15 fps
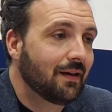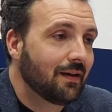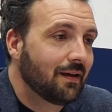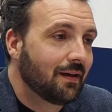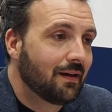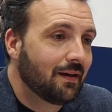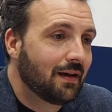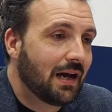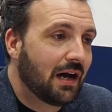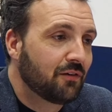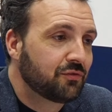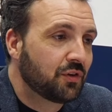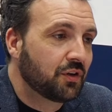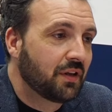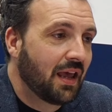
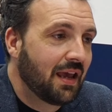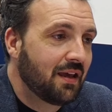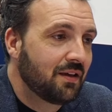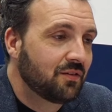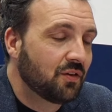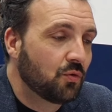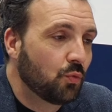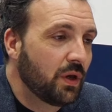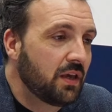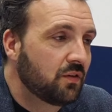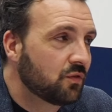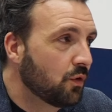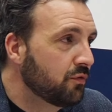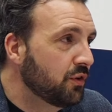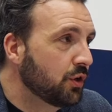after days and weeks
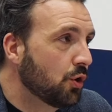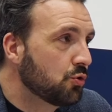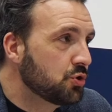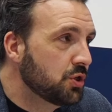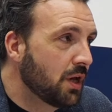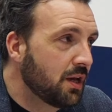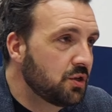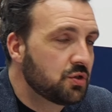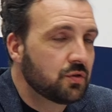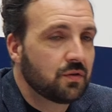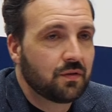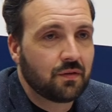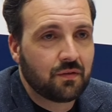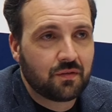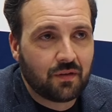of
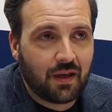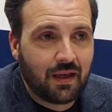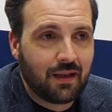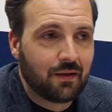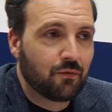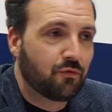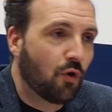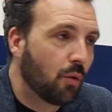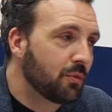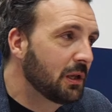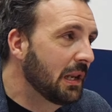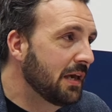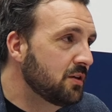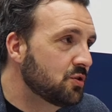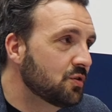negotiations and
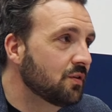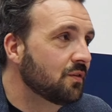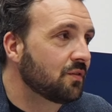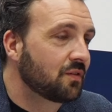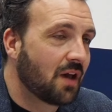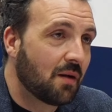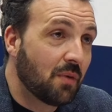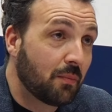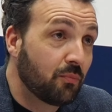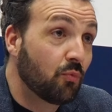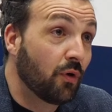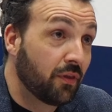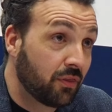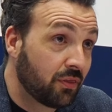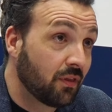formulations, come up
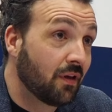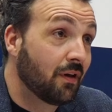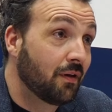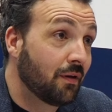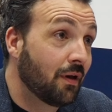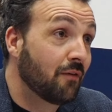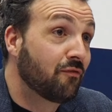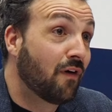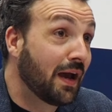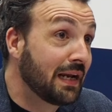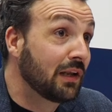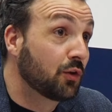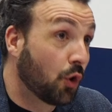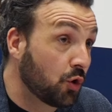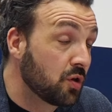with a
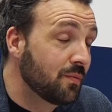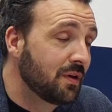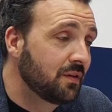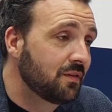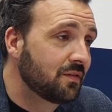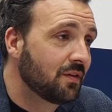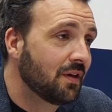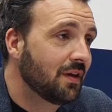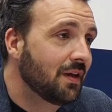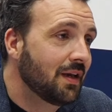final document